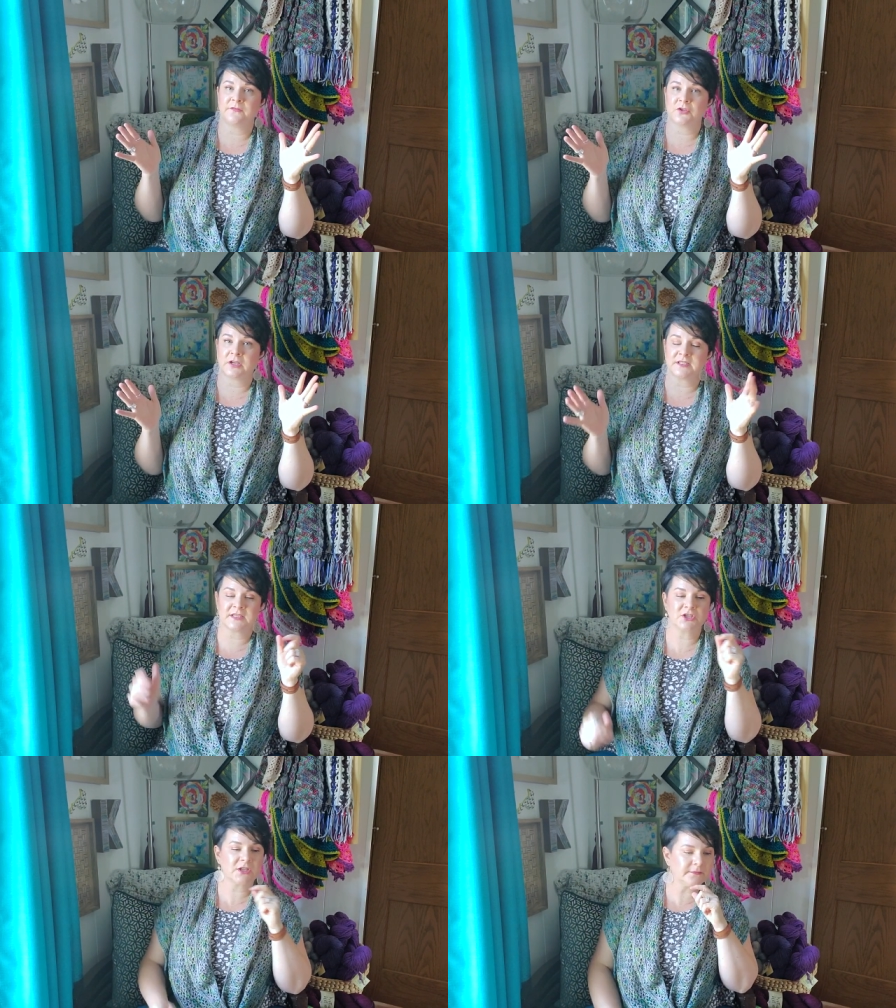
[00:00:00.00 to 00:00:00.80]

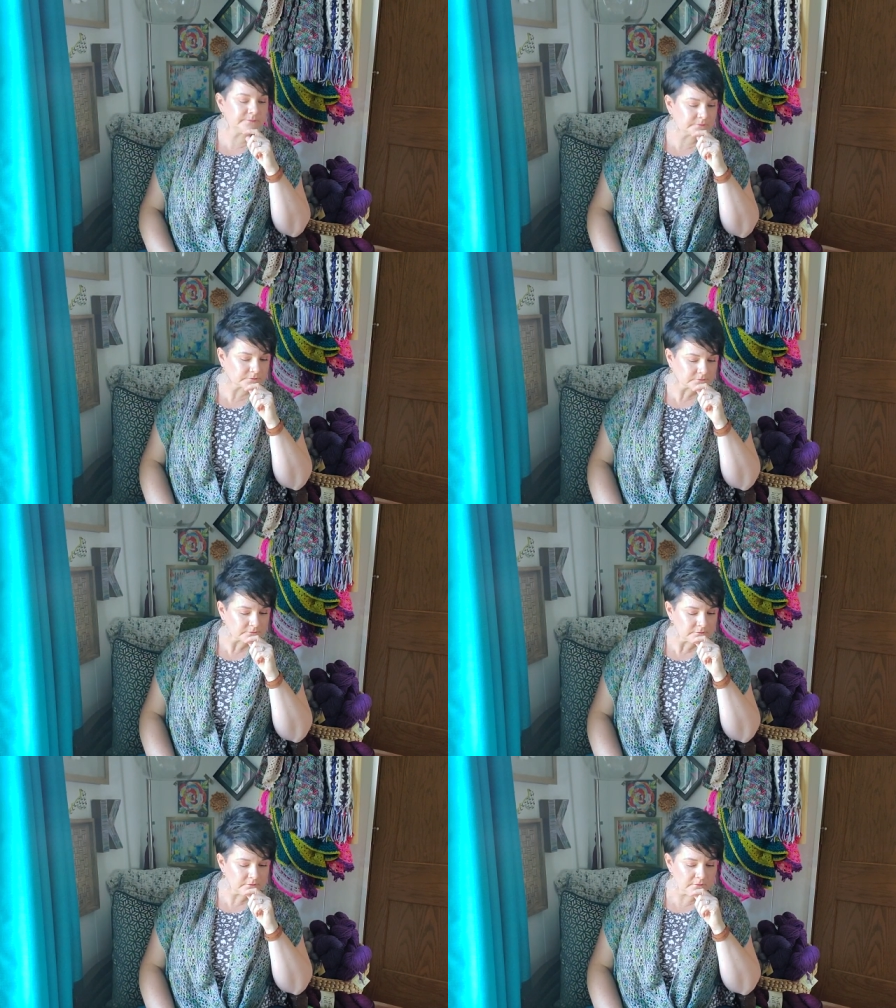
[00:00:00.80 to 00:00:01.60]
transition.
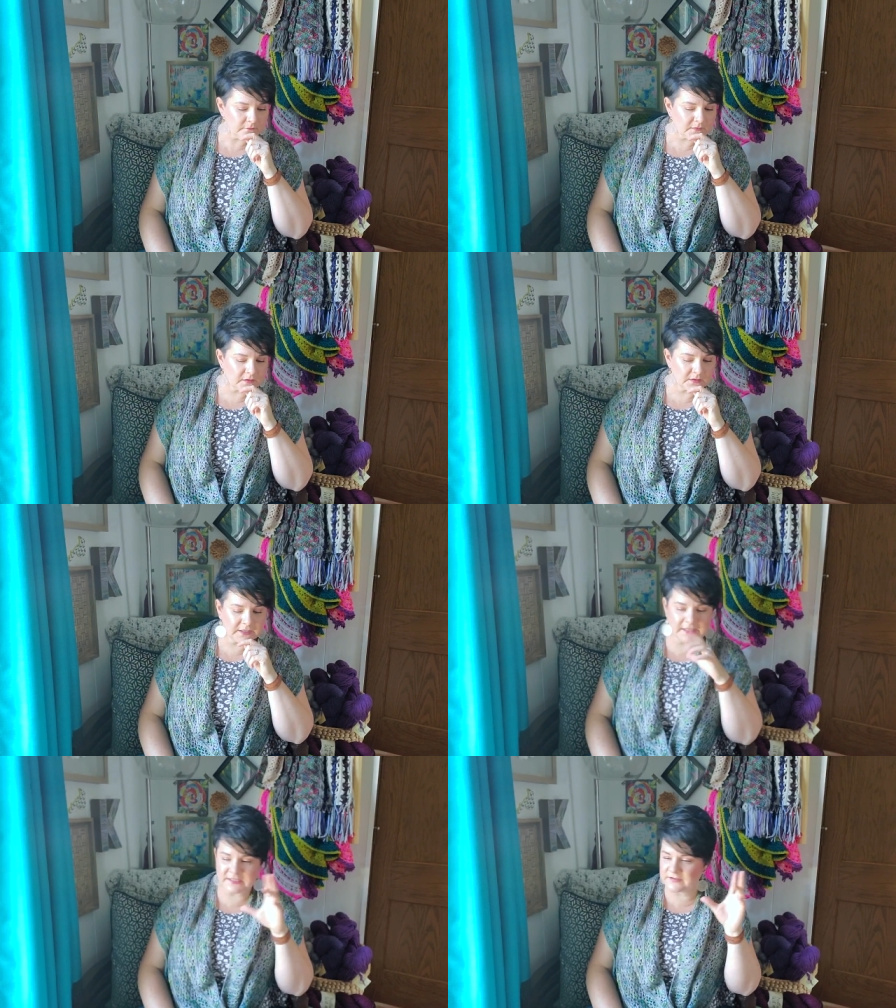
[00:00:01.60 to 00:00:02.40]

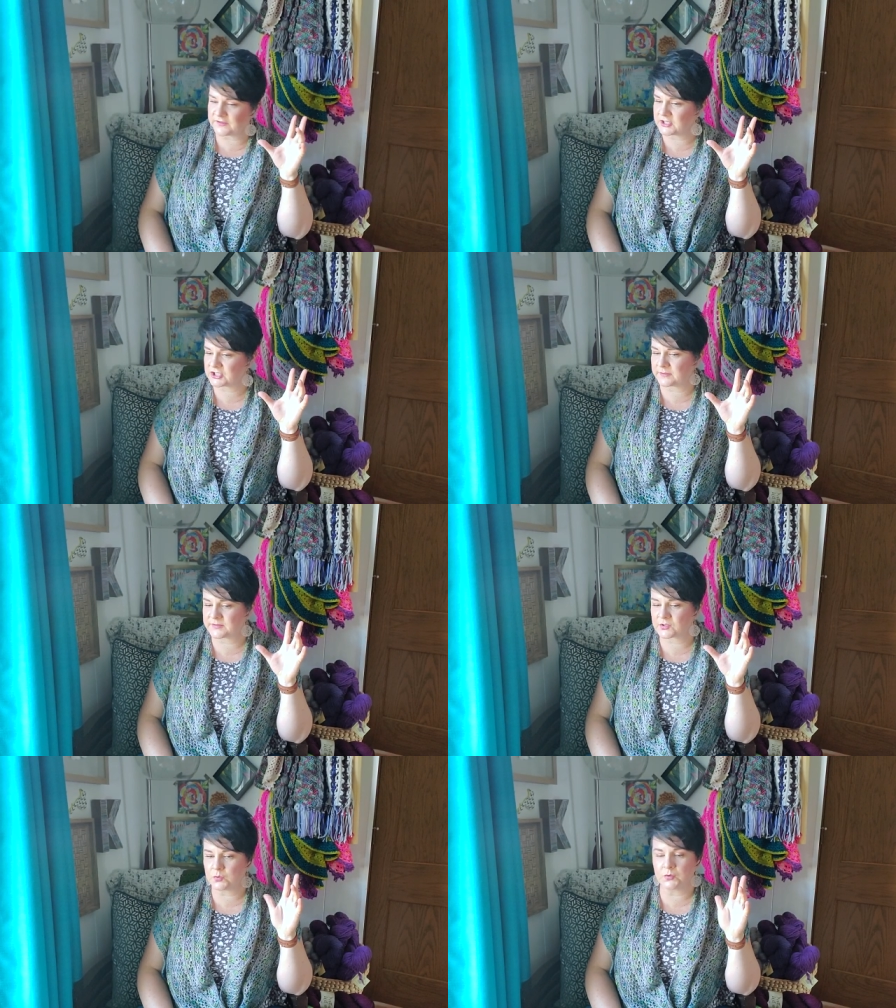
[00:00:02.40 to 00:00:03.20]
Kids finished up
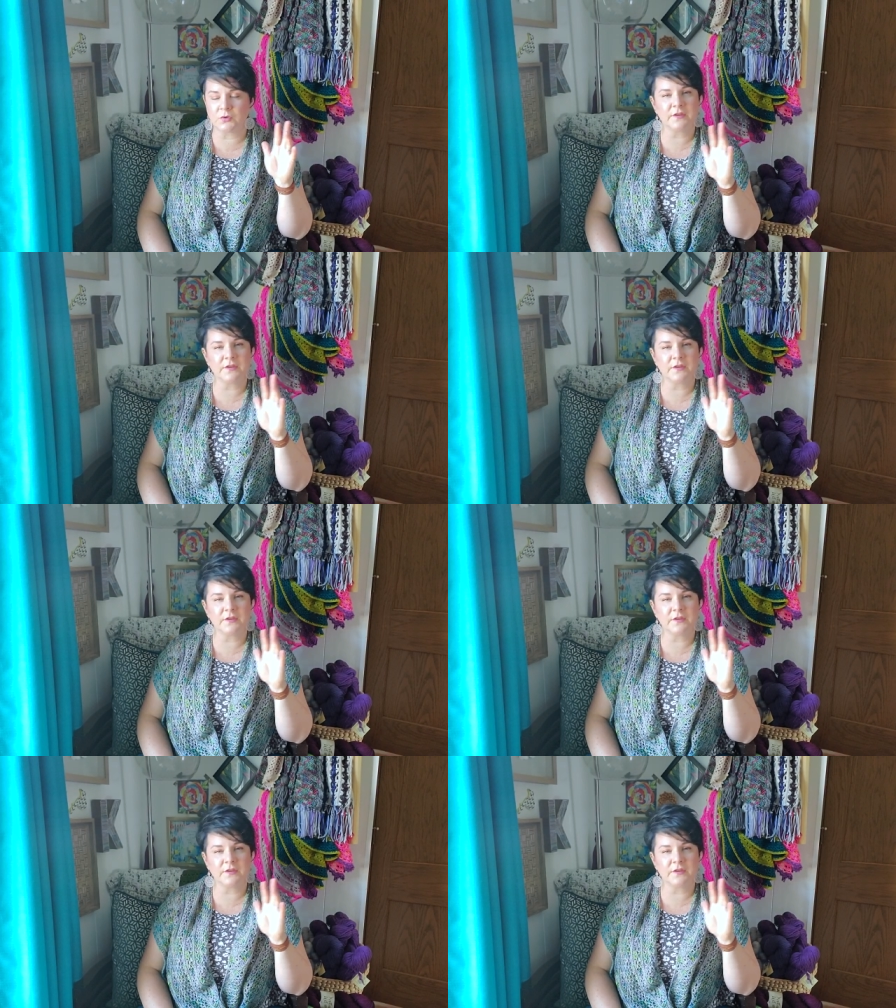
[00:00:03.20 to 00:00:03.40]
school.